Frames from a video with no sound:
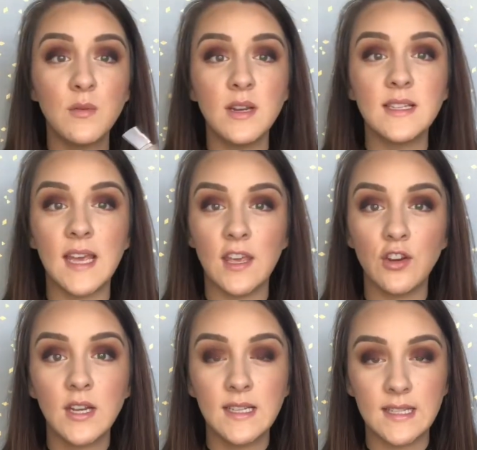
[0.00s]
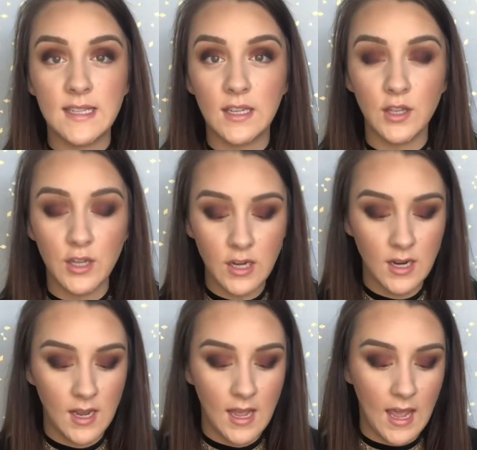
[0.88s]
you wanna take your concealer,
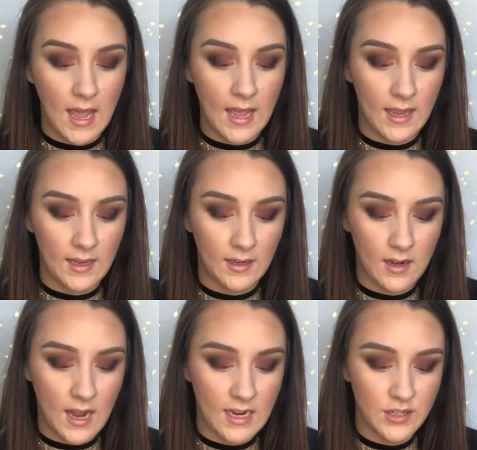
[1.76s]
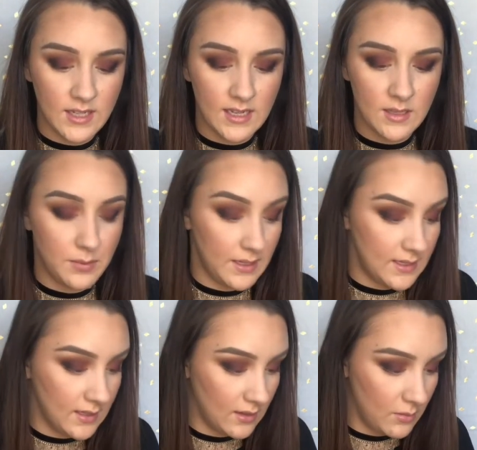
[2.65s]
and I just like to
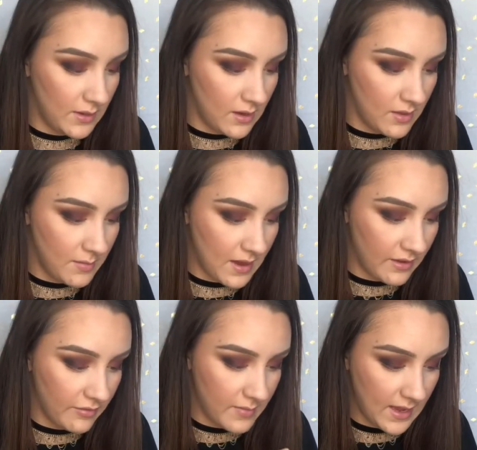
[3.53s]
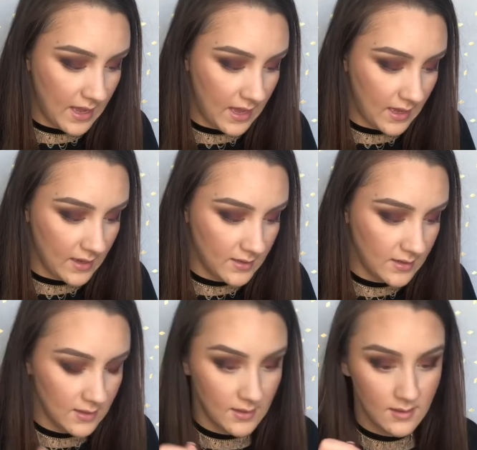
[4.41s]
place a little bit on the back of my hand.